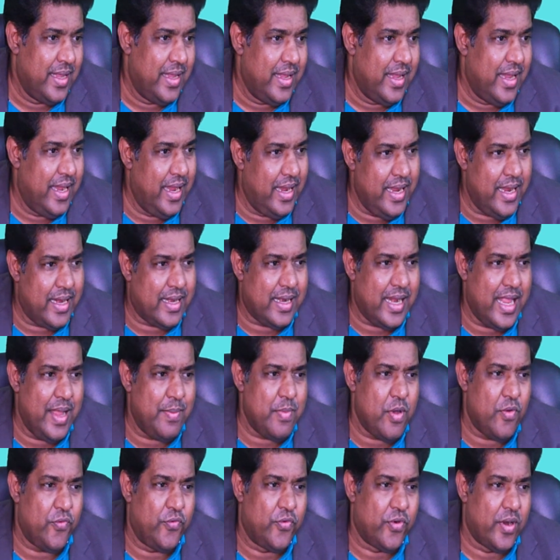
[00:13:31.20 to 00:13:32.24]
Any claim
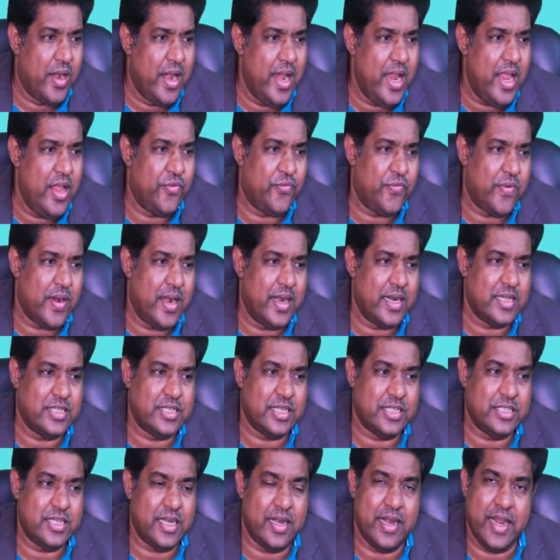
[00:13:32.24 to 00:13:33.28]
of relief under
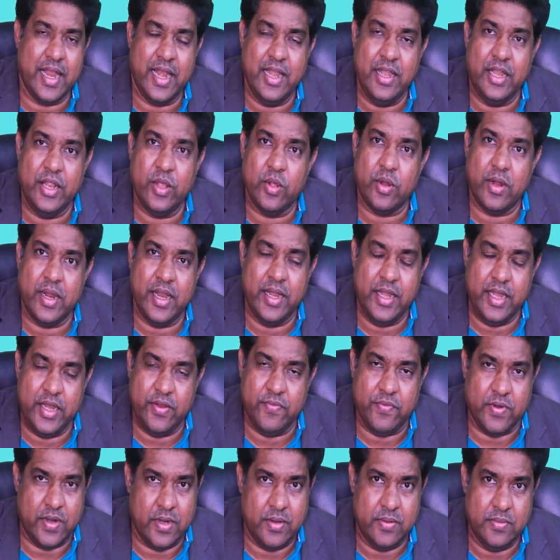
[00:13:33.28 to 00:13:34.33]
section 90 or
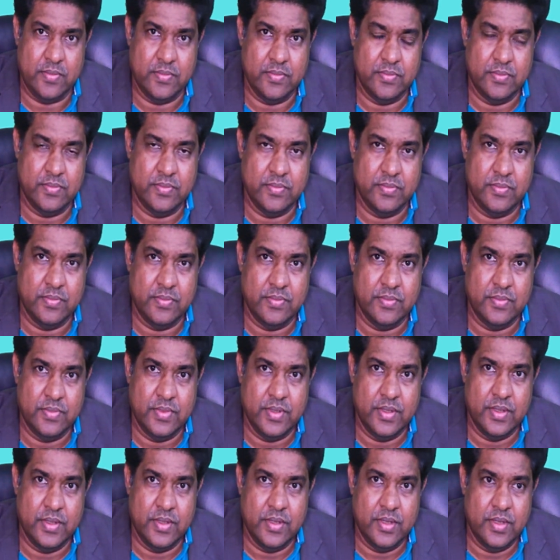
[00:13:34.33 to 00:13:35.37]
91.
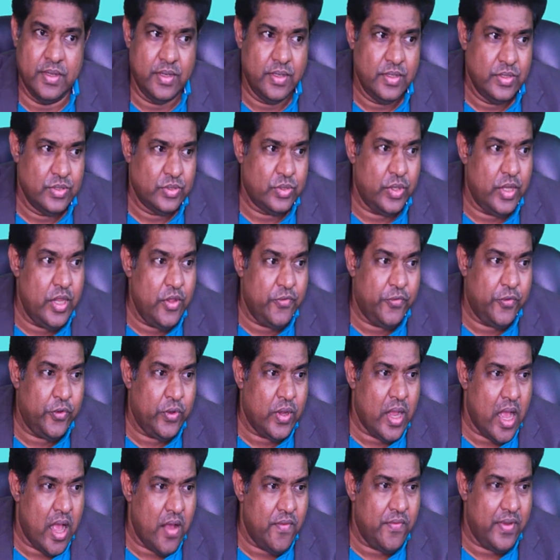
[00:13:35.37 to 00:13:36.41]
So if you
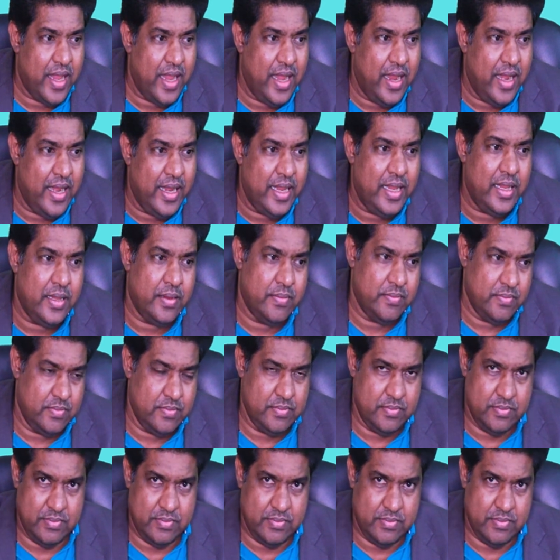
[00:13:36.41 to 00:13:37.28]
have any